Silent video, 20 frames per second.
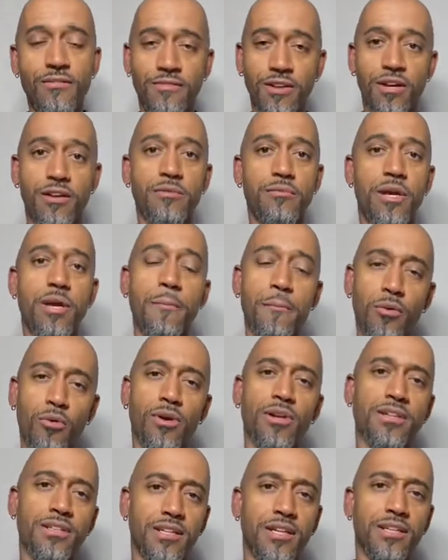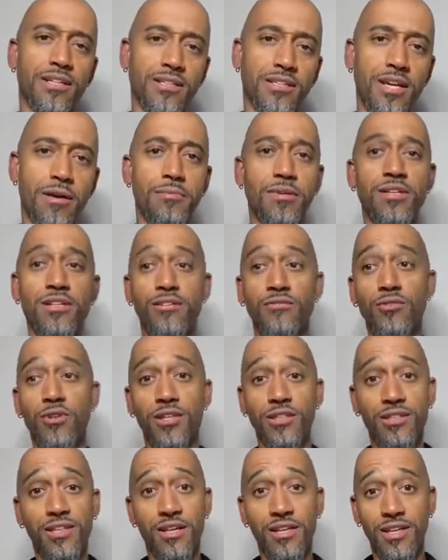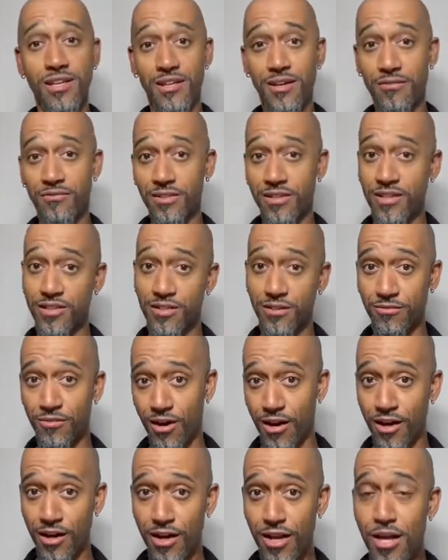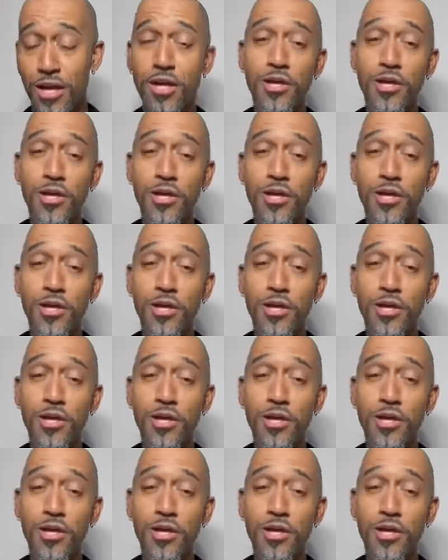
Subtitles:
Very important to understand, because if you understand that definition of art,